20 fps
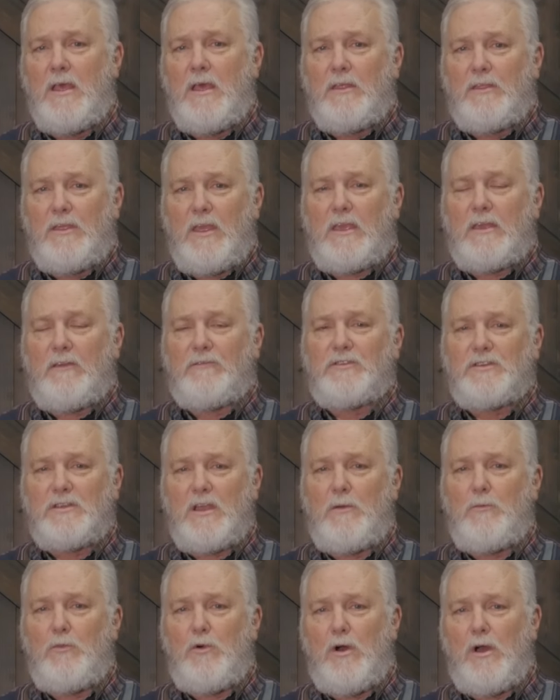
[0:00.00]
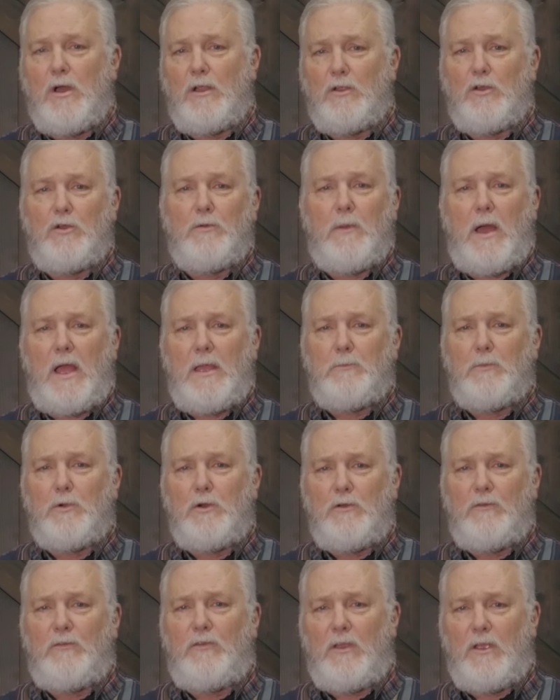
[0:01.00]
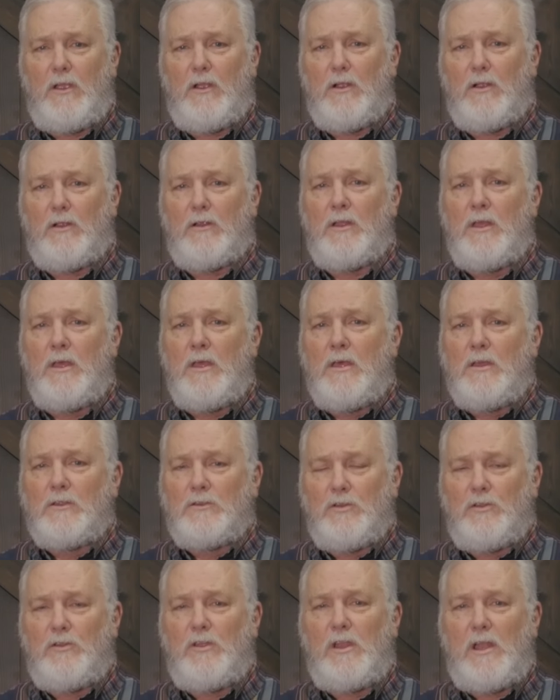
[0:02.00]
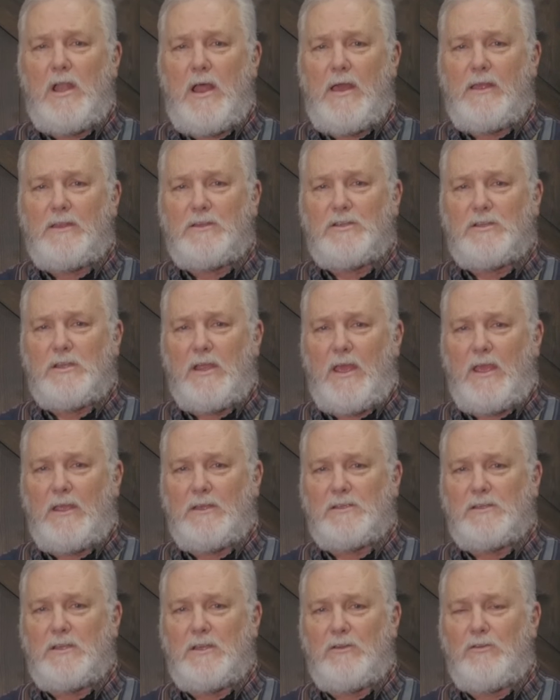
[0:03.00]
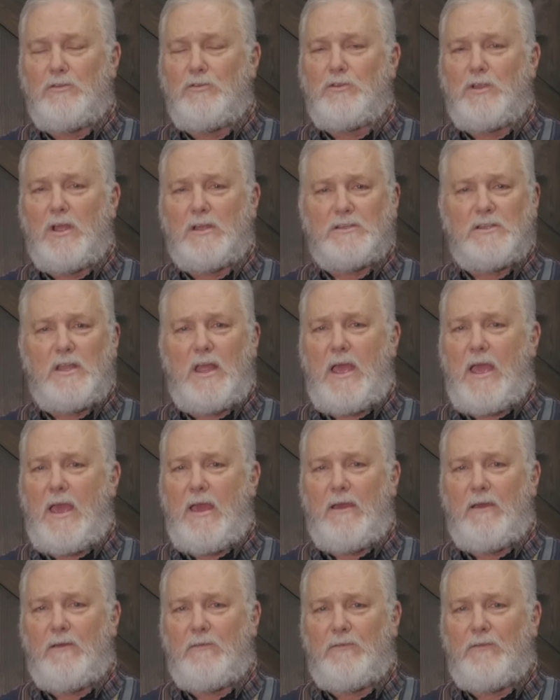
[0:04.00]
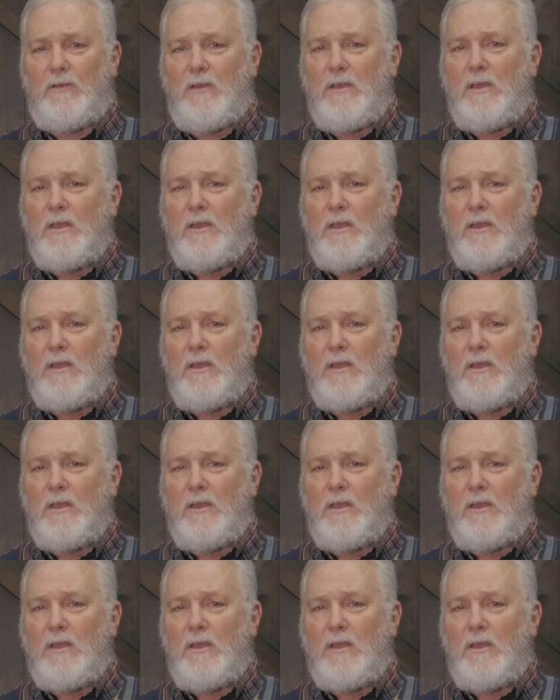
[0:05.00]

Think of someone who might move here to the United States who does not have